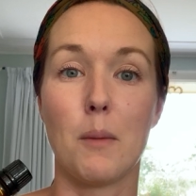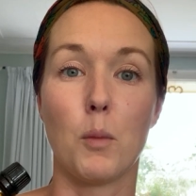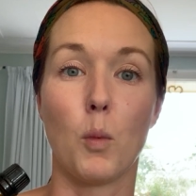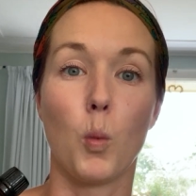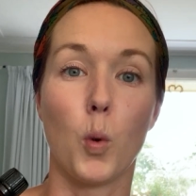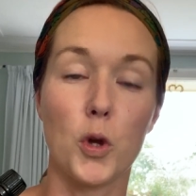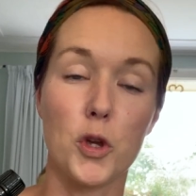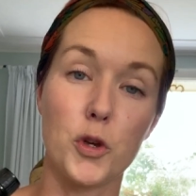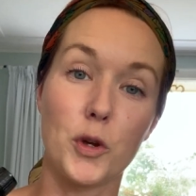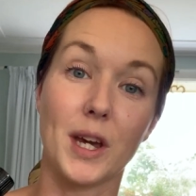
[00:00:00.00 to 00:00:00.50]

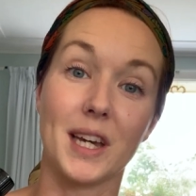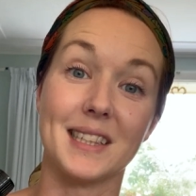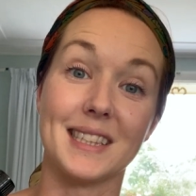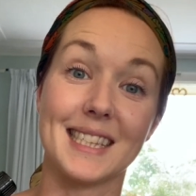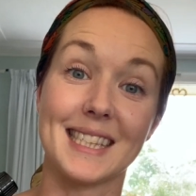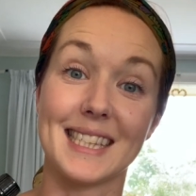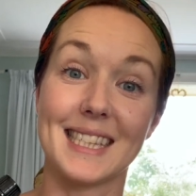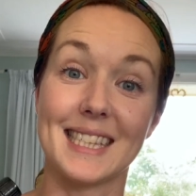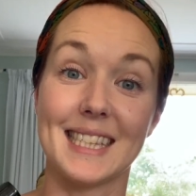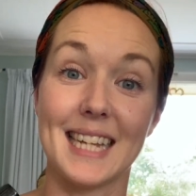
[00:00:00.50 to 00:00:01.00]
what you can
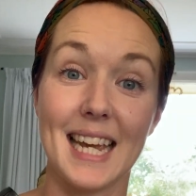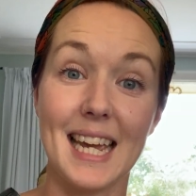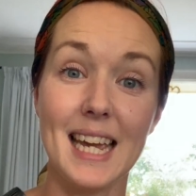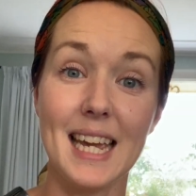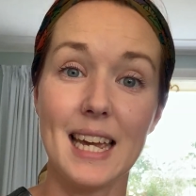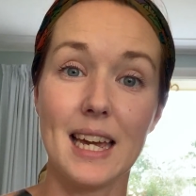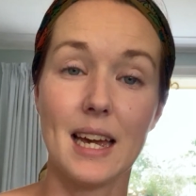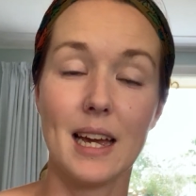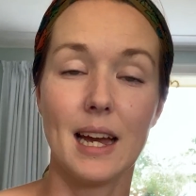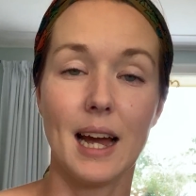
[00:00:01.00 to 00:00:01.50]

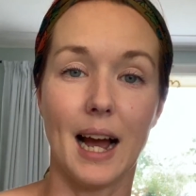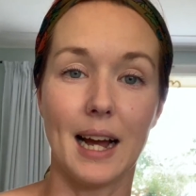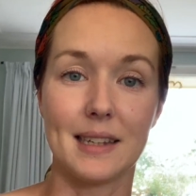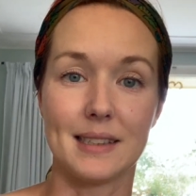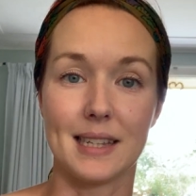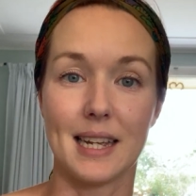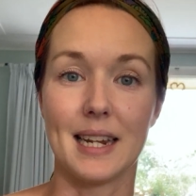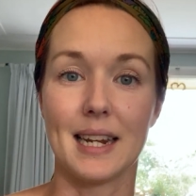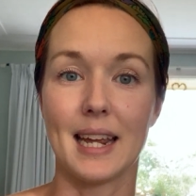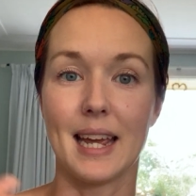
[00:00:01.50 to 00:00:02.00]
see,
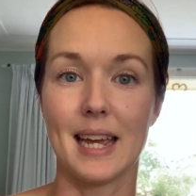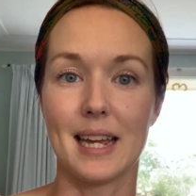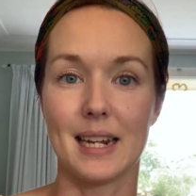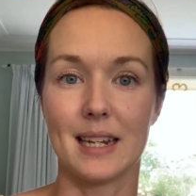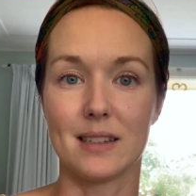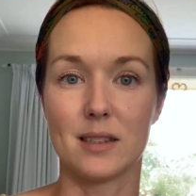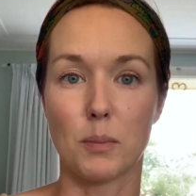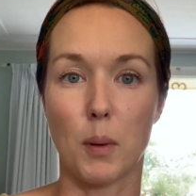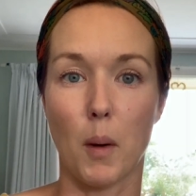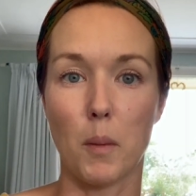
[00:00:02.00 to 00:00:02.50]
as in it
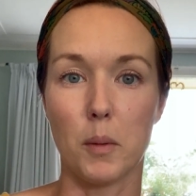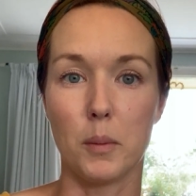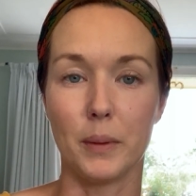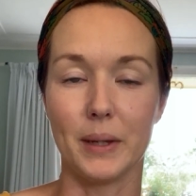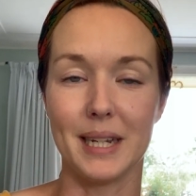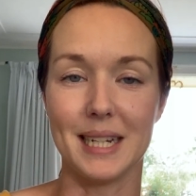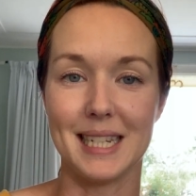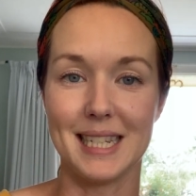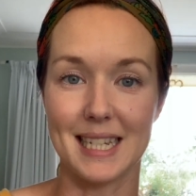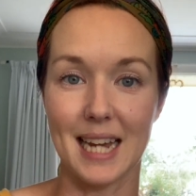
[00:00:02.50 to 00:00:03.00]
has
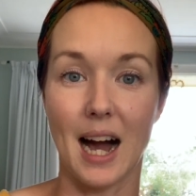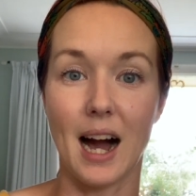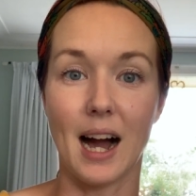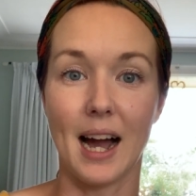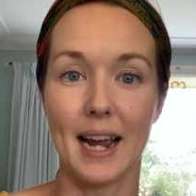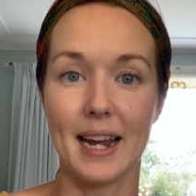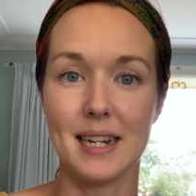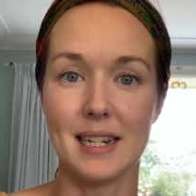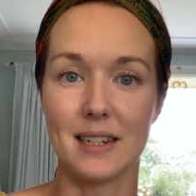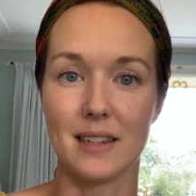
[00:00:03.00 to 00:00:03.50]
probably
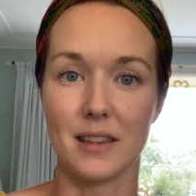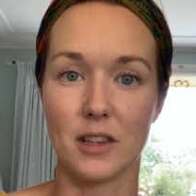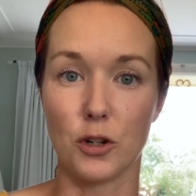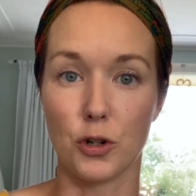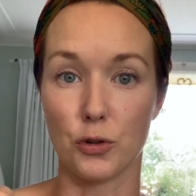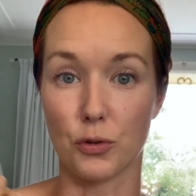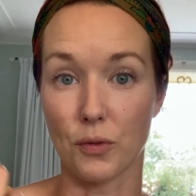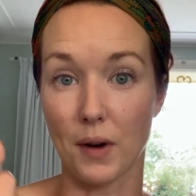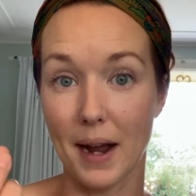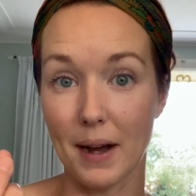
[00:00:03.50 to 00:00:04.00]
dyed, the
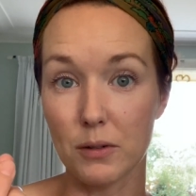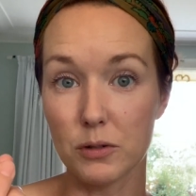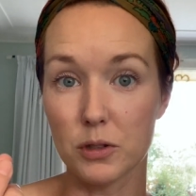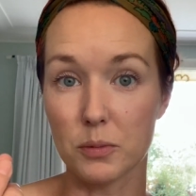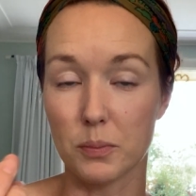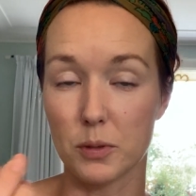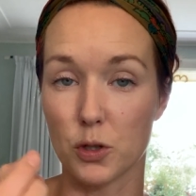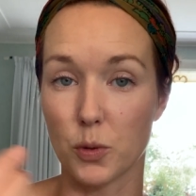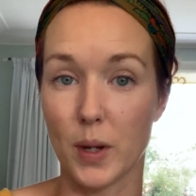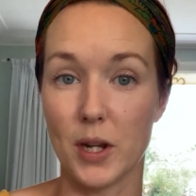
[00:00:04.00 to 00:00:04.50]
grout
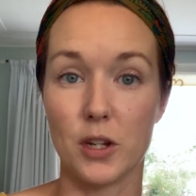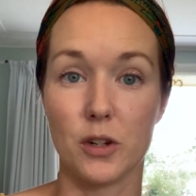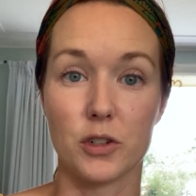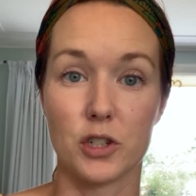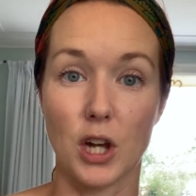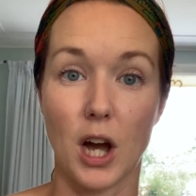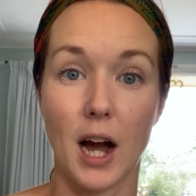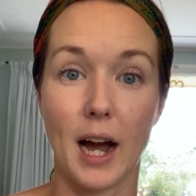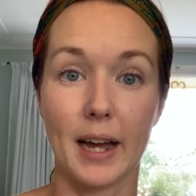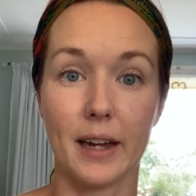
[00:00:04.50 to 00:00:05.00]
between your
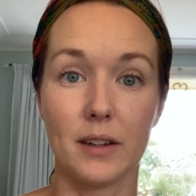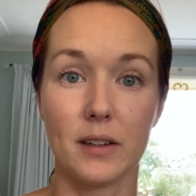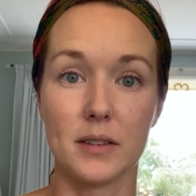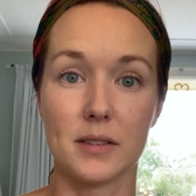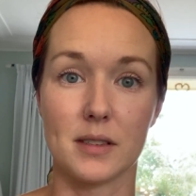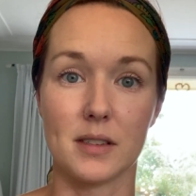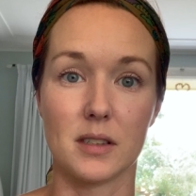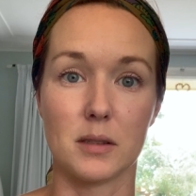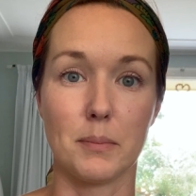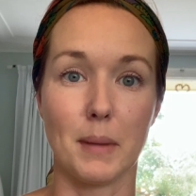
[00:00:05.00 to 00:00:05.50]

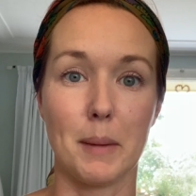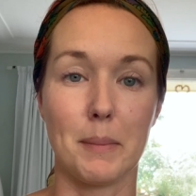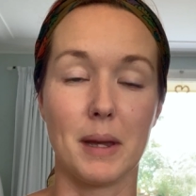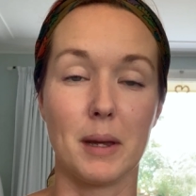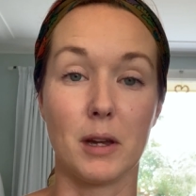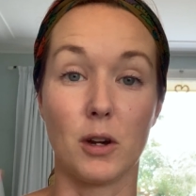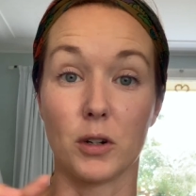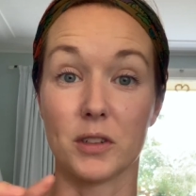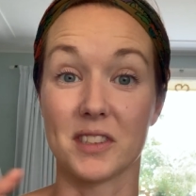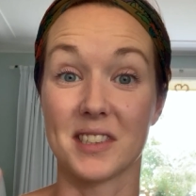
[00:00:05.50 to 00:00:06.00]
tiles has maybe
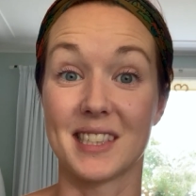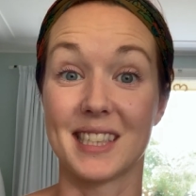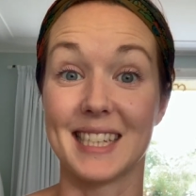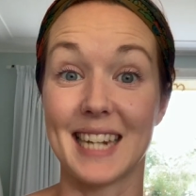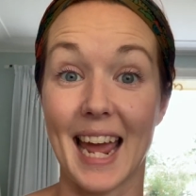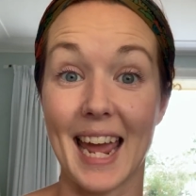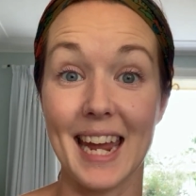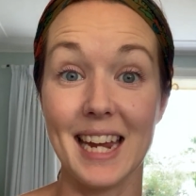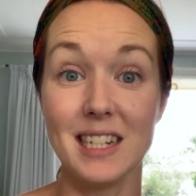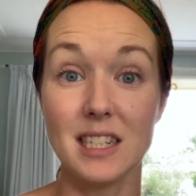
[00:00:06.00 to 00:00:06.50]
got
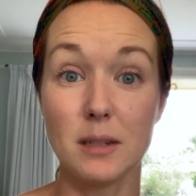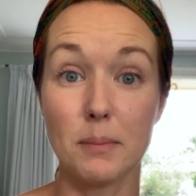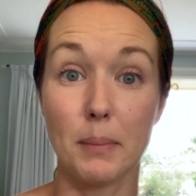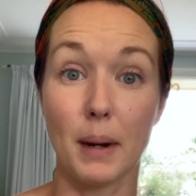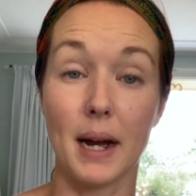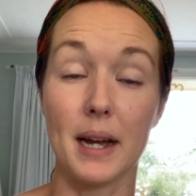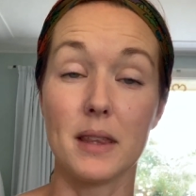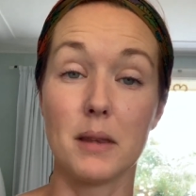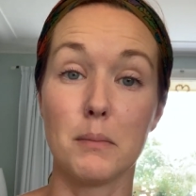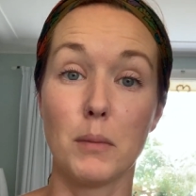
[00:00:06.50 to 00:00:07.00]
stained
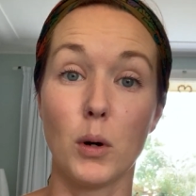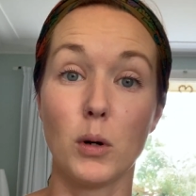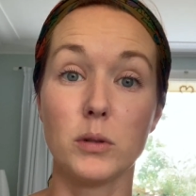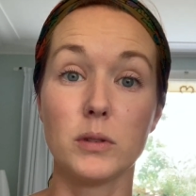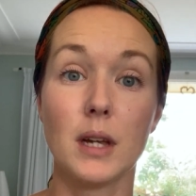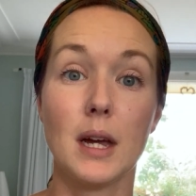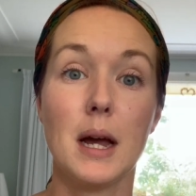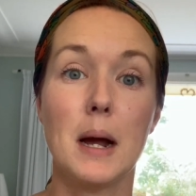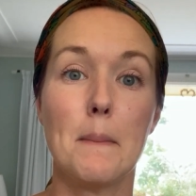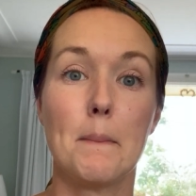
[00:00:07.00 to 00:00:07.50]
by the
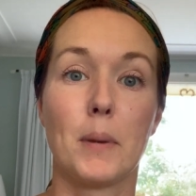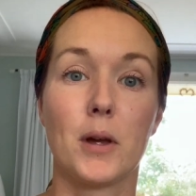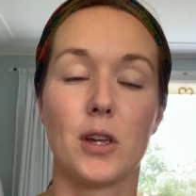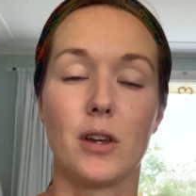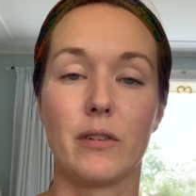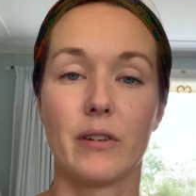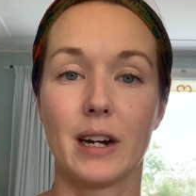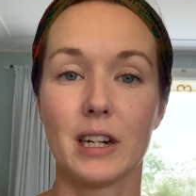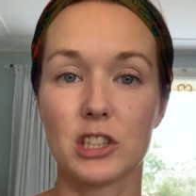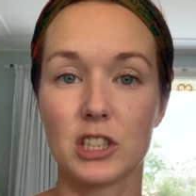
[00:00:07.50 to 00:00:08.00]
mold, but
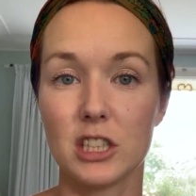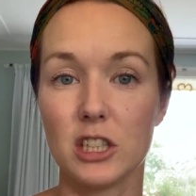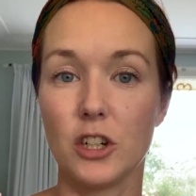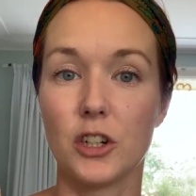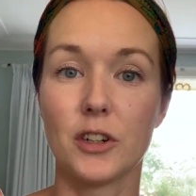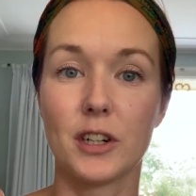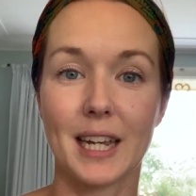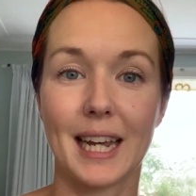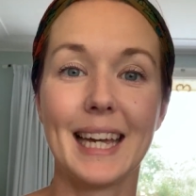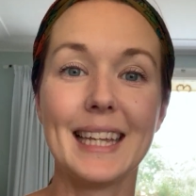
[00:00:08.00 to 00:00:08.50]

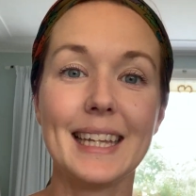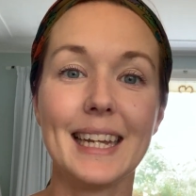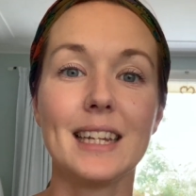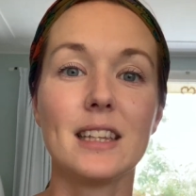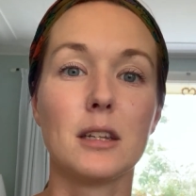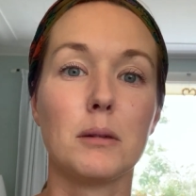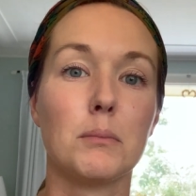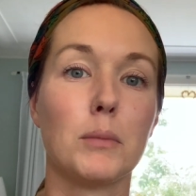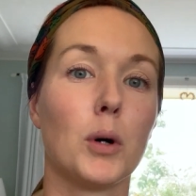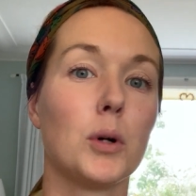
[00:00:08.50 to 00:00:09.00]
you're killing
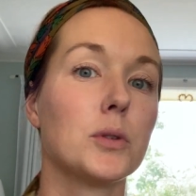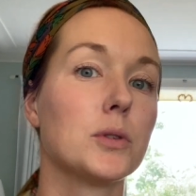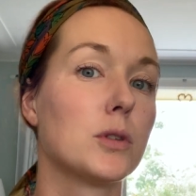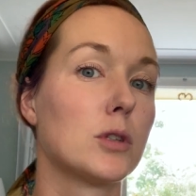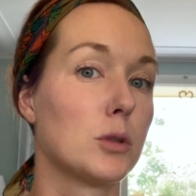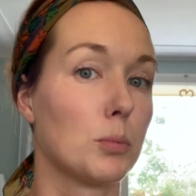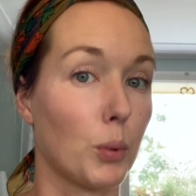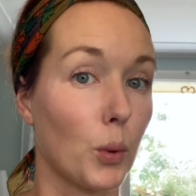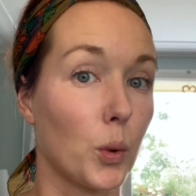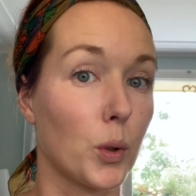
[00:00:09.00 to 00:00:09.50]
the mold
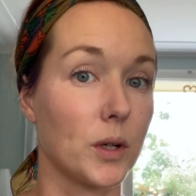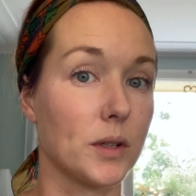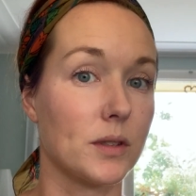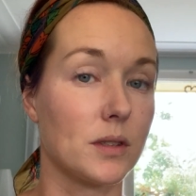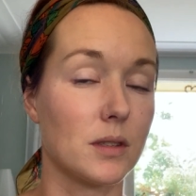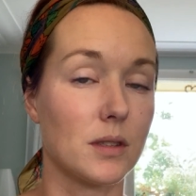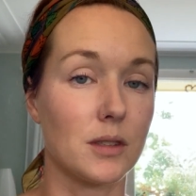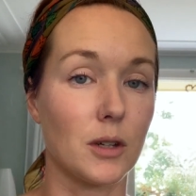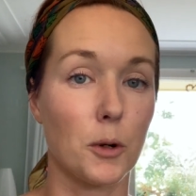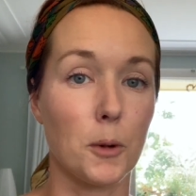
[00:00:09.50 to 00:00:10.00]
spores,
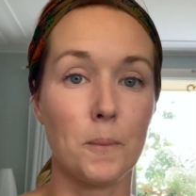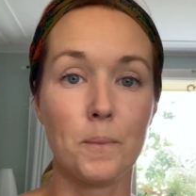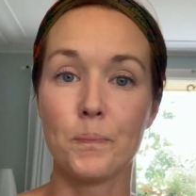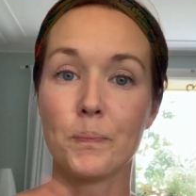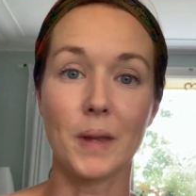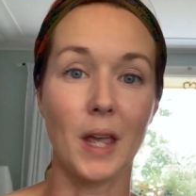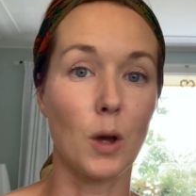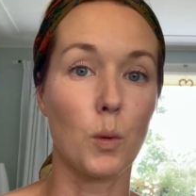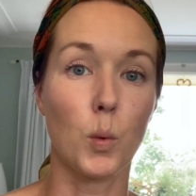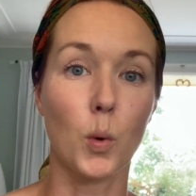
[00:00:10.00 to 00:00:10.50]
so
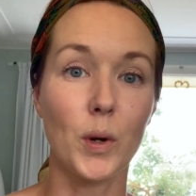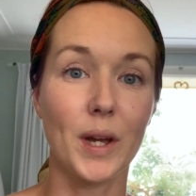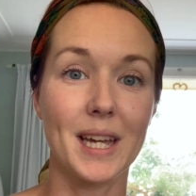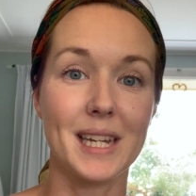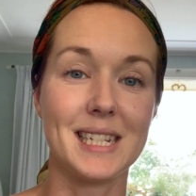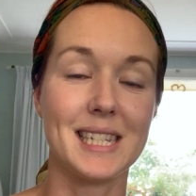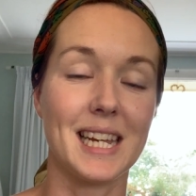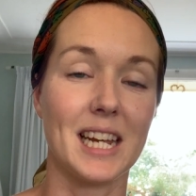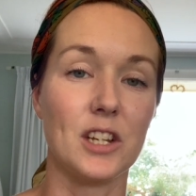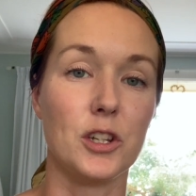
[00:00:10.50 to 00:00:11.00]
it won't
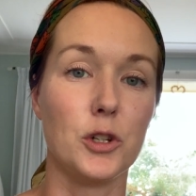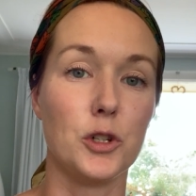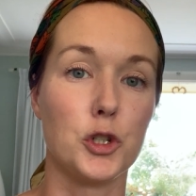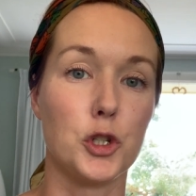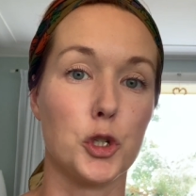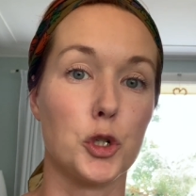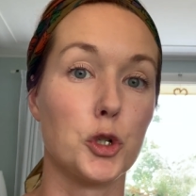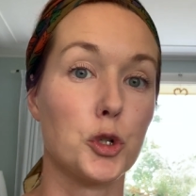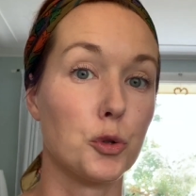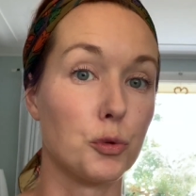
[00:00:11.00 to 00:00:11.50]
continue
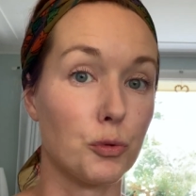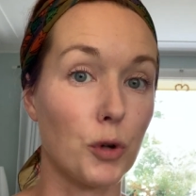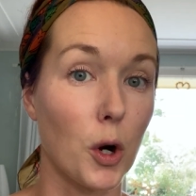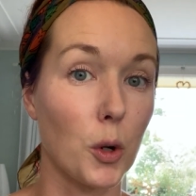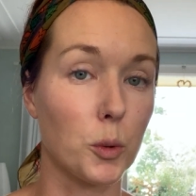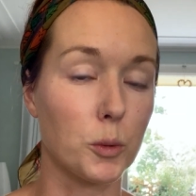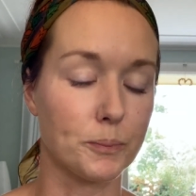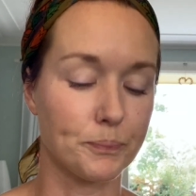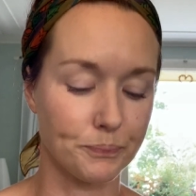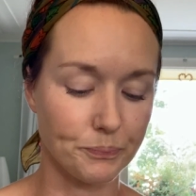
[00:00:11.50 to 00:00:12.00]
to
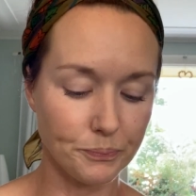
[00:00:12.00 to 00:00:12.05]
grow,